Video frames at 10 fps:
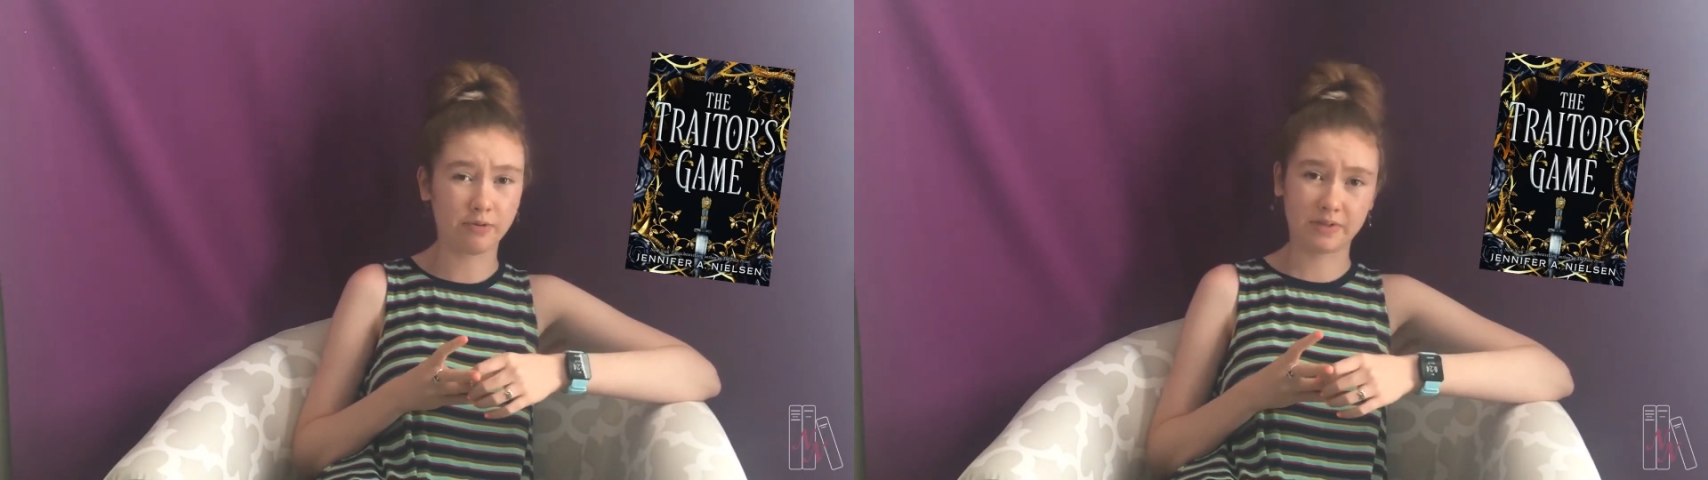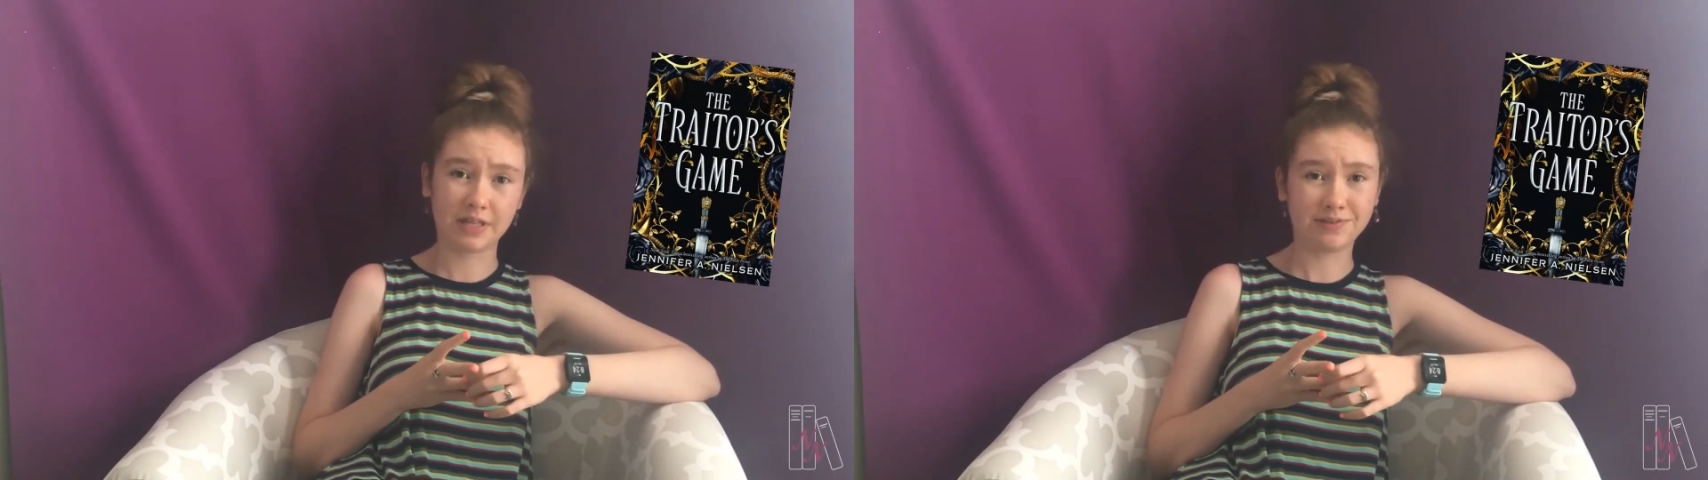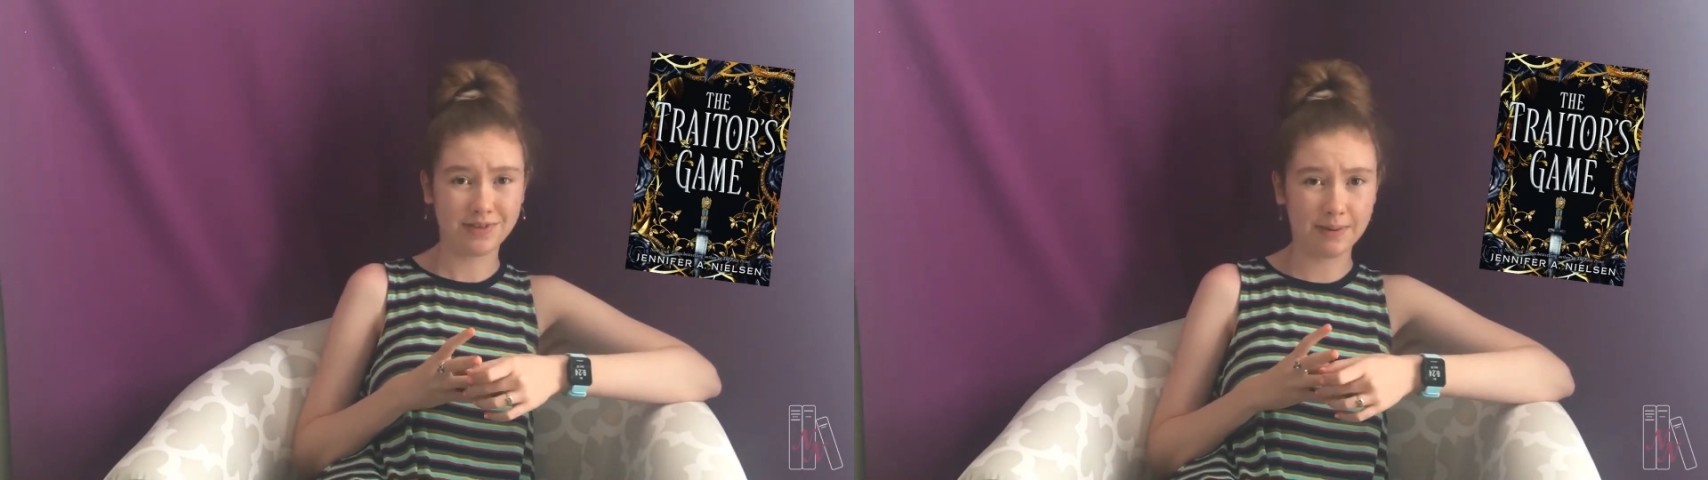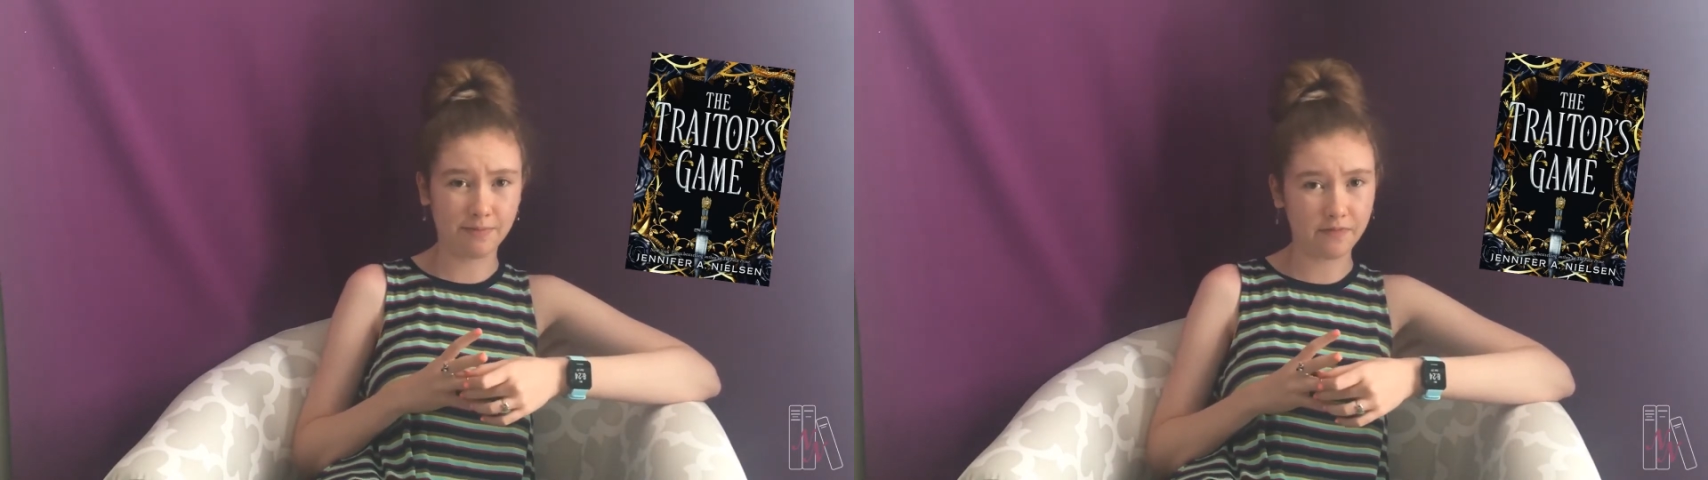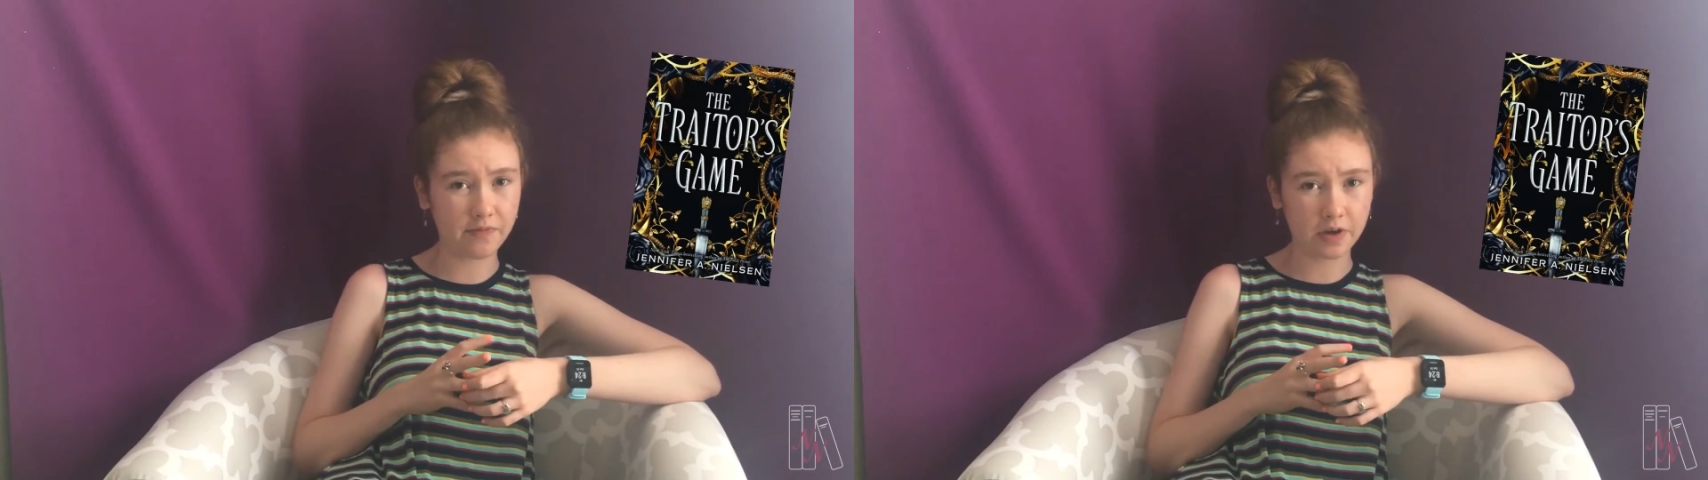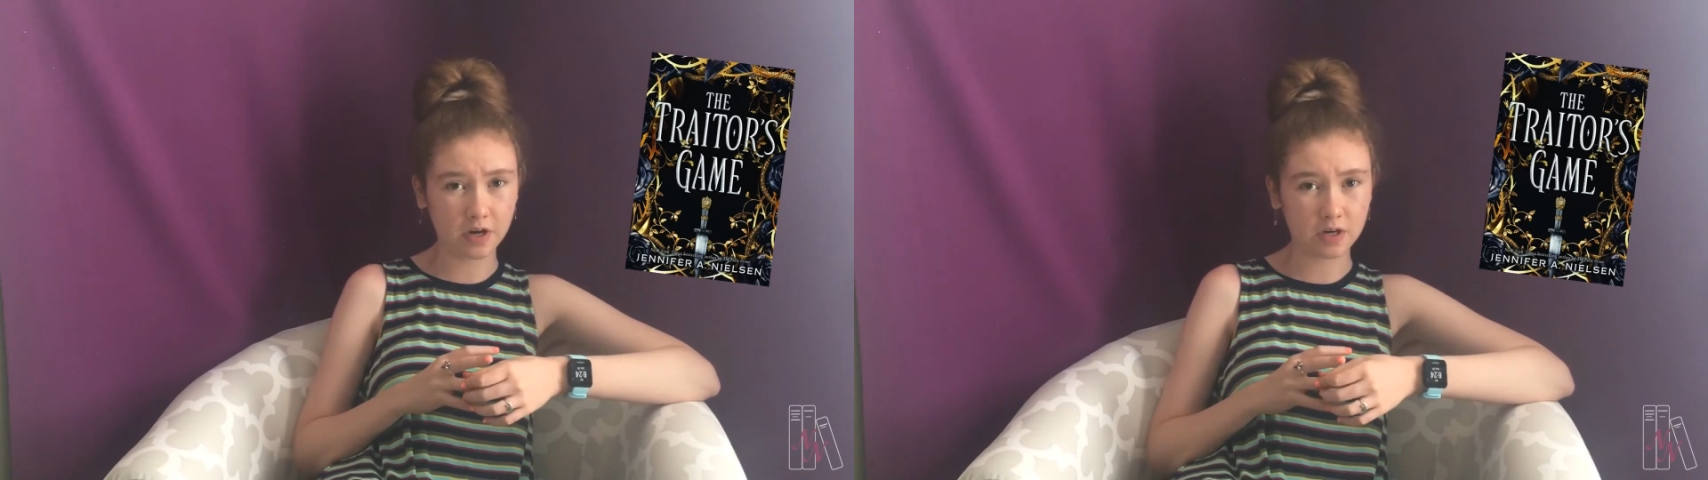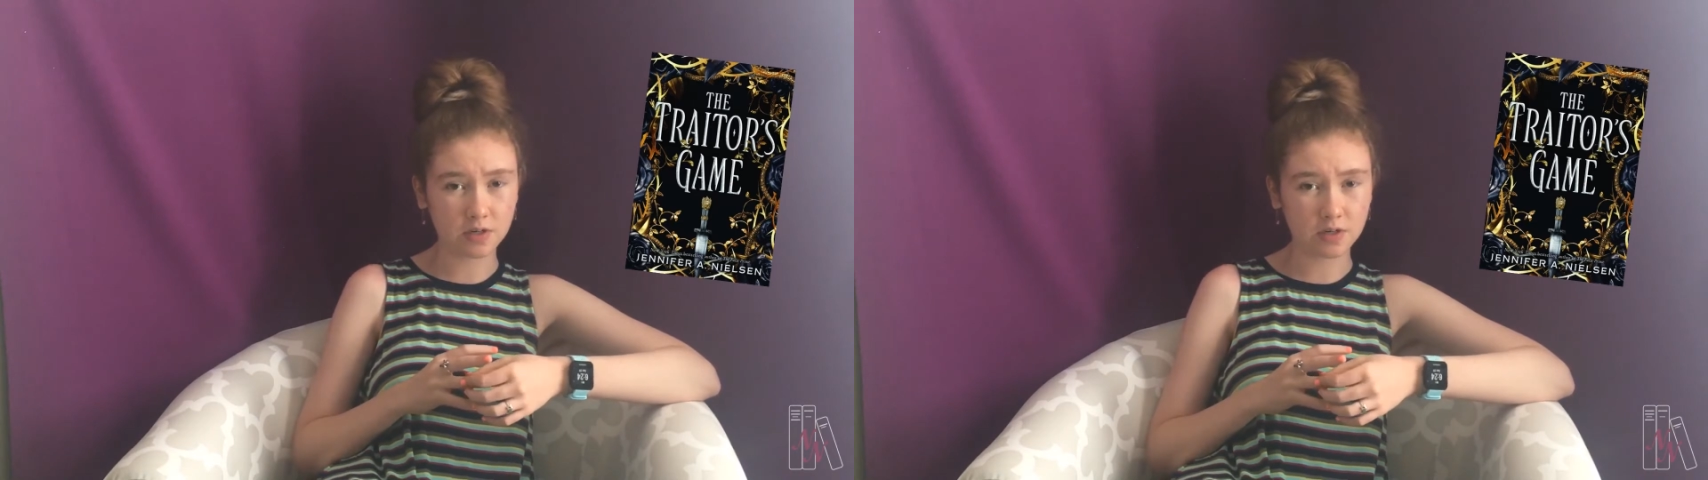within the snap of a finger.